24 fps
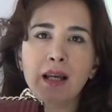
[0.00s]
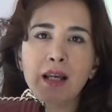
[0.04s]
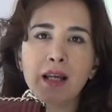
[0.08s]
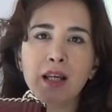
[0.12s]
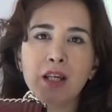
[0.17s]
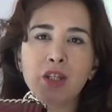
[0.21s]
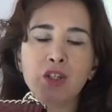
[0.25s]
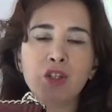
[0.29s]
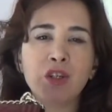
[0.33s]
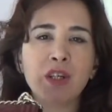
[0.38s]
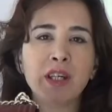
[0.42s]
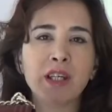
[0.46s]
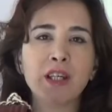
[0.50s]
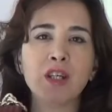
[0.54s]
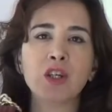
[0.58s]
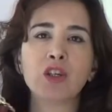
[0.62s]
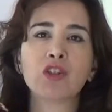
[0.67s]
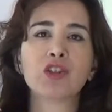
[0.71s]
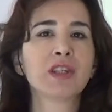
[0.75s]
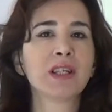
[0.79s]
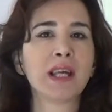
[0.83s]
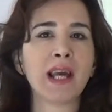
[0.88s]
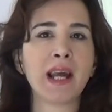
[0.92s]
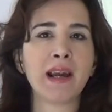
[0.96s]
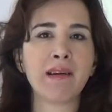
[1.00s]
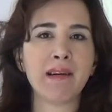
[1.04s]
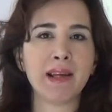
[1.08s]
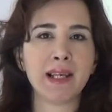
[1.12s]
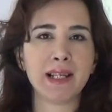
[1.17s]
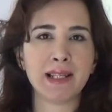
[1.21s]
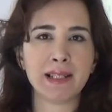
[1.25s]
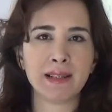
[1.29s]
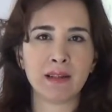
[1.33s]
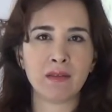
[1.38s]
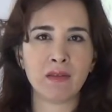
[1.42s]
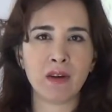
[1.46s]
You cannot carry
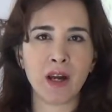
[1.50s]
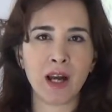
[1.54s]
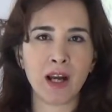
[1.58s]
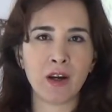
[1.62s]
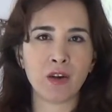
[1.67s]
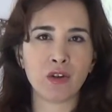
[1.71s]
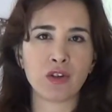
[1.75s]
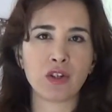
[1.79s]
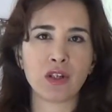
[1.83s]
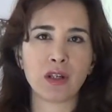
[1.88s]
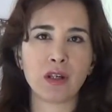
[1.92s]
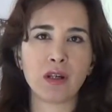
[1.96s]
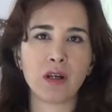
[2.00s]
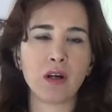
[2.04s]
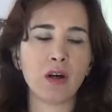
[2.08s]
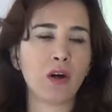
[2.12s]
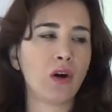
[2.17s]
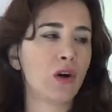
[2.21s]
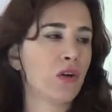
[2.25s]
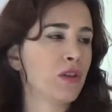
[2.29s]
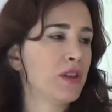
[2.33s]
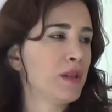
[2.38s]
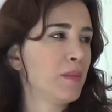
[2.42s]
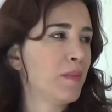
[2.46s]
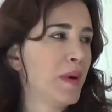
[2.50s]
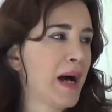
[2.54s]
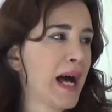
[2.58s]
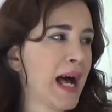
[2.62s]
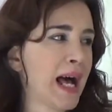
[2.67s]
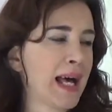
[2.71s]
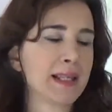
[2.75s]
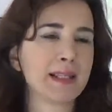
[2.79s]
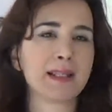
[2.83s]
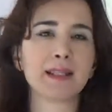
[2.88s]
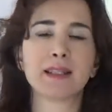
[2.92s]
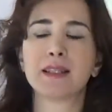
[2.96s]
it around on the
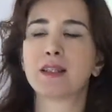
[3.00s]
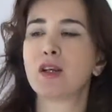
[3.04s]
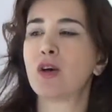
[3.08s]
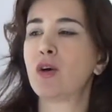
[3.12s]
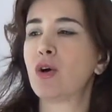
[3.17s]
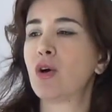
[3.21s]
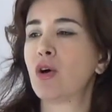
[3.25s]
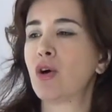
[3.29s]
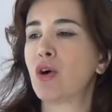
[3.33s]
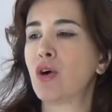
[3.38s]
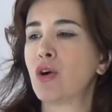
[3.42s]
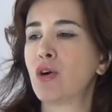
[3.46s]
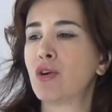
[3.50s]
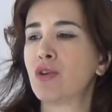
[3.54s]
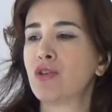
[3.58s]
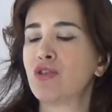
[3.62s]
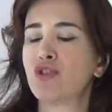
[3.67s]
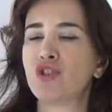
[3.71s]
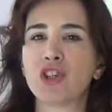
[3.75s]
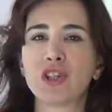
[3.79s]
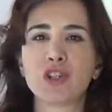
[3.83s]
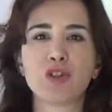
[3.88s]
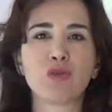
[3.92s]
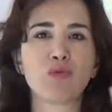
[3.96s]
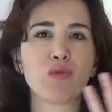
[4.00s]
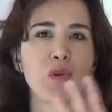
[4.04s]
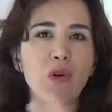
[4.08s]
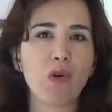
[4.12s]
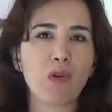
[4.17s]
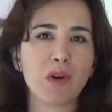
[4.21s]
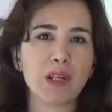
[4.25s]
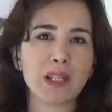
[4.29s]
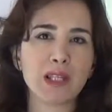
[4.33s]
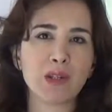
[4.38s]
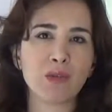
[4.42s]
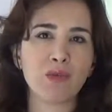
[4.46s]
bus or just throw
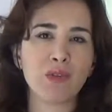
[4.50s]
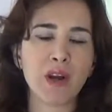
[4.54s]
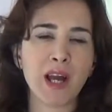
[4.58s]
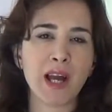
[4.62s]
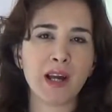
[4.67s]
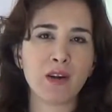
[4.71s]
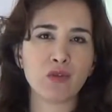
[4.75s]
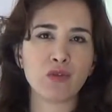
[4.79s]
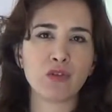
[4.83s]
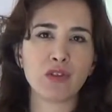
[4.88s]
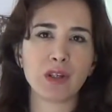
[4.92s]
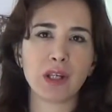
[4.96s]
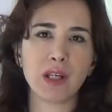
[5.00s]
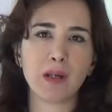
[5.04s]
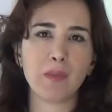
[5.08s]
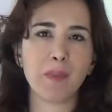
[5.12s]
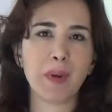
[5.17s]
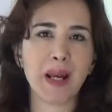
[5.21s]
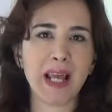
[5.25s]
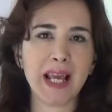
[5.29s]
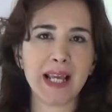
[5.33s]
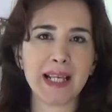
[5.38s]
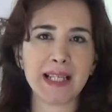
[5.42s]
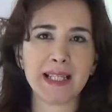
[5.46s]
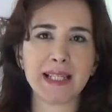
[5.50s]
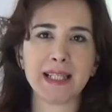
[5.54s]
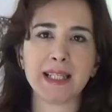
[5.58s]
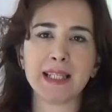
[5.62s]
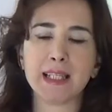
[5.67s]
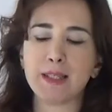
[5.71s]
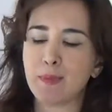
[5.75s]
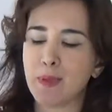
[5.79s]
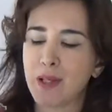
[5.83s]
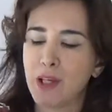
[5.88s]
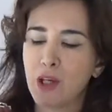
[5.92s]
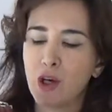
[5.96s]
it around in
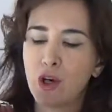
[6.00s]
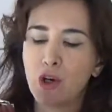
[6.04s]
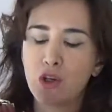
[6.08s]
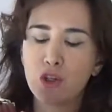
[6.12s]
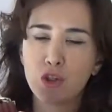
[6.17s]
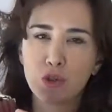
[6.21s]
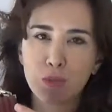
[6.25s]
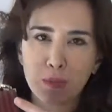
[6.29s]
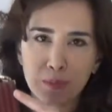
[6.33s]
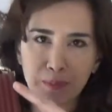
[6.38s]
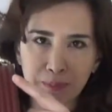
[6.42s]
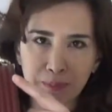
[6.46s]
places, because